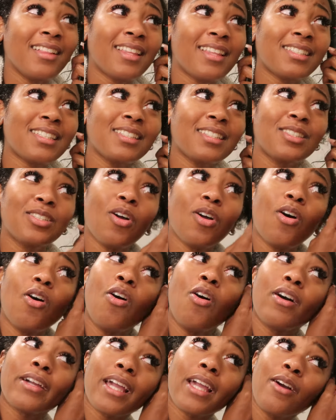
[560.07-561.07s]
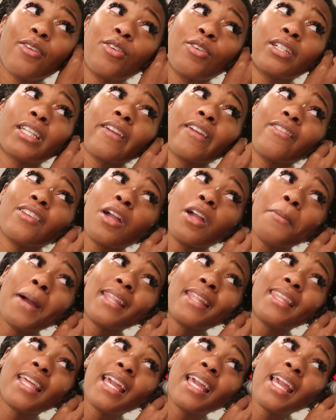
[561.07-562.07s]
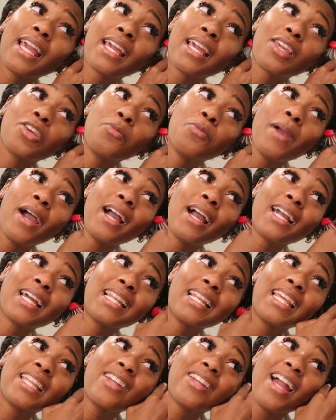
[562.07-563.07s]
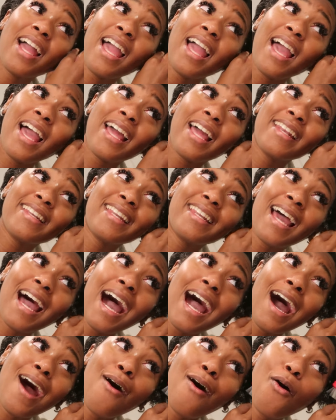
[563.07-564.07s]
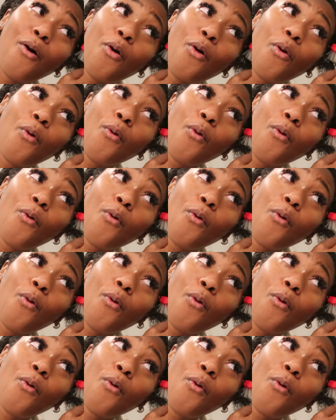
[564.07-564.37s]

This is not hot girl. You're giving your man the ick. You better clean your hair now.